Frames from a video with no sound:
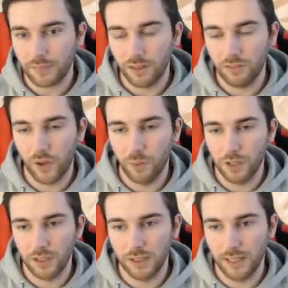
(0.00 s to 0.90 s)
So
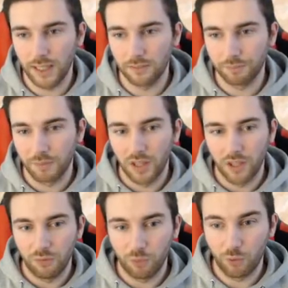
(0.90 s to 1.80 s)
uh, yeah,
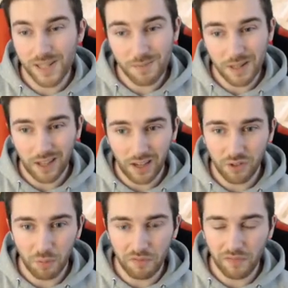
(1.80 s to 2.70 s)
regrettably they have
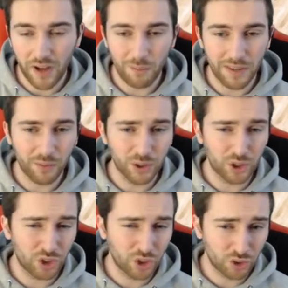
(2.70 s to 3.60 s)
not been found. But there was
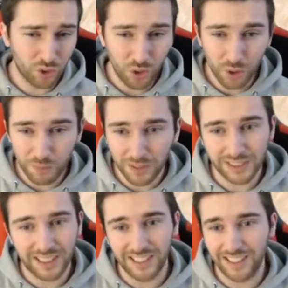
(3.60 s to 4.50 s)
so much
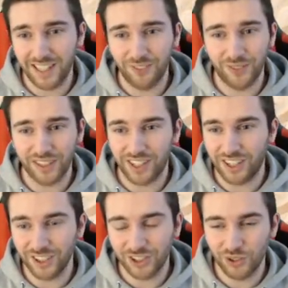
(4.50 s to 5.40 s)
D N A on that
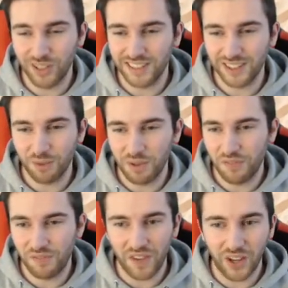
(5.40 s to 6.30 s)
car. Surely there's so many
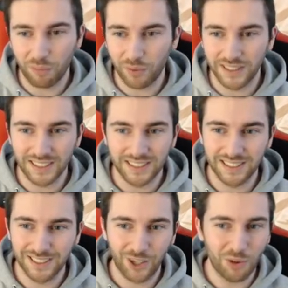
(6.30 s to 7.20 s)
fingerprints. There's
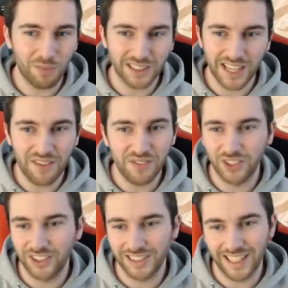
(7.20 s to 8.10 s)
so much
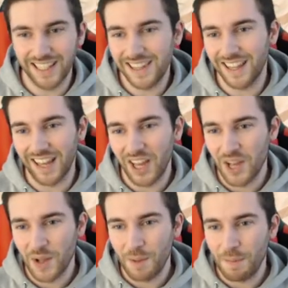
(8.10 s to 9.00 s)
evidence in there.
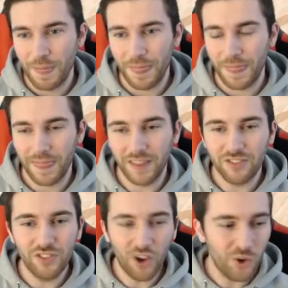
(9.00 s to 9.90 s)
There's
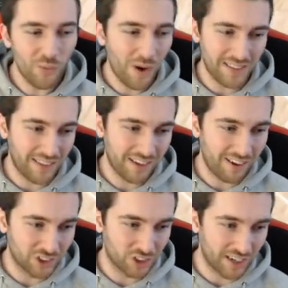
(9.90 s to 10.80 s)
no way they
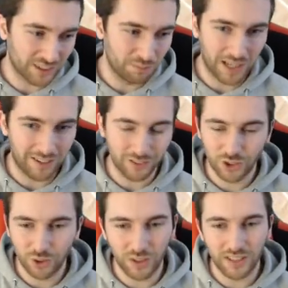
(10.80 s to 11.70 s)
can't track them down,
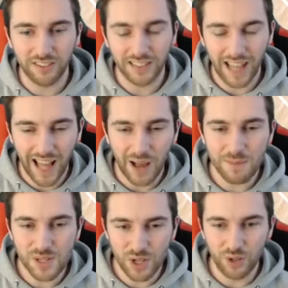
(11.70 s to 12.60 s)
surely. There is
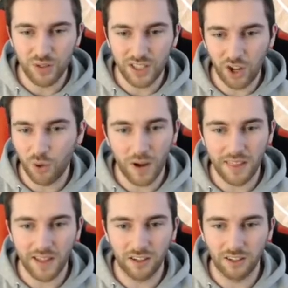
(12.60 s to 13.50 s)
absolutely no way
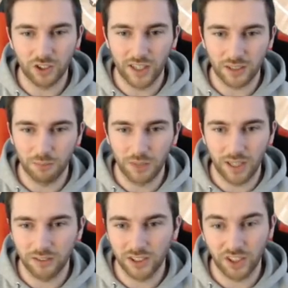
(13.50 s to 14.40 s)
they can't track them
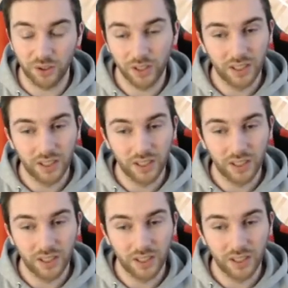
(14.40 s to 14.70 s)
down. So